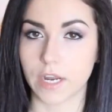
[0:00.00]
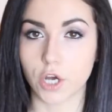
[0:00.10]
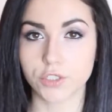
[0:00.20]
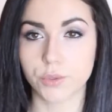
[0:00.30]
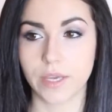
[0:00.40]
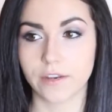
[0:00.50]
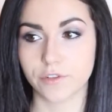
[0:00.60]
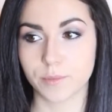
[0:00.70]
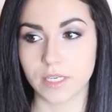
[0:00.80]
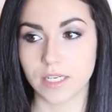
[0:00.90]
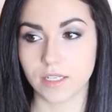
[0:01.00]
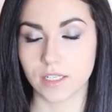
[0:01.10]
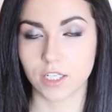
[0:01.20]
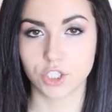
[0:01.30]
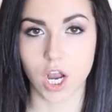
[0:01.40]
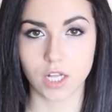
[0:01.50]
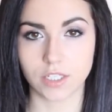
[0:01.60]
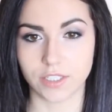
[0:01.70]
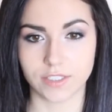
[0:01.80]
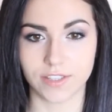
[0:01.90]
I also get it from eating
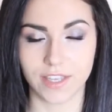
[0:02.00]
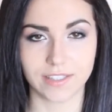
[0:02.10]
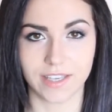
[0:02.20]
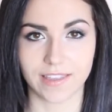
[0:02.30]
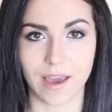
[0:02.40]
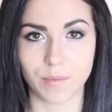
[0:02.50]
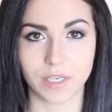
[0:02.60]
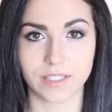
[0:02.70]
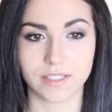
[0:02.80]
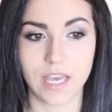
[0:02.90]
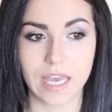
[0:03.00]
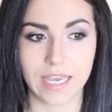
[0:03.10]
chocolate and things like that, because